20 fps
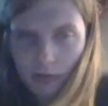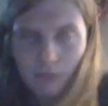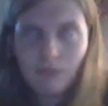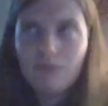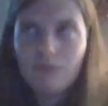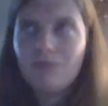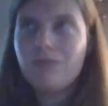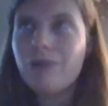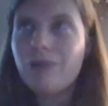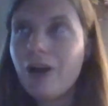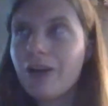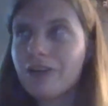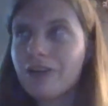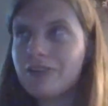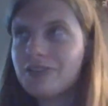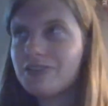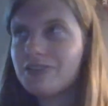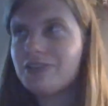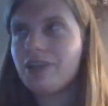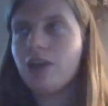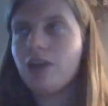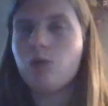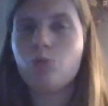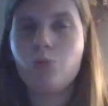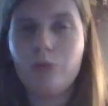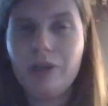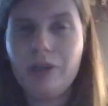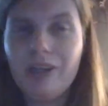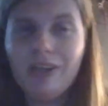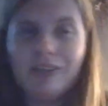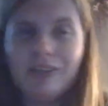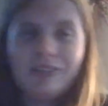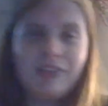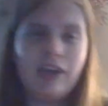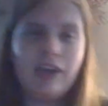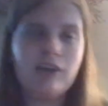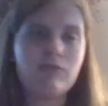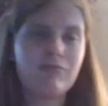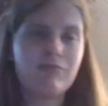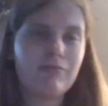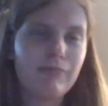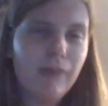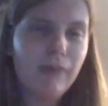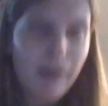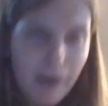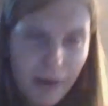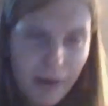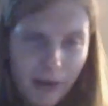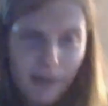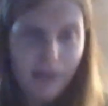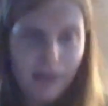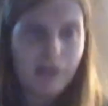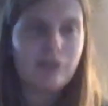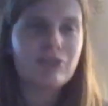rice and wheat and rye and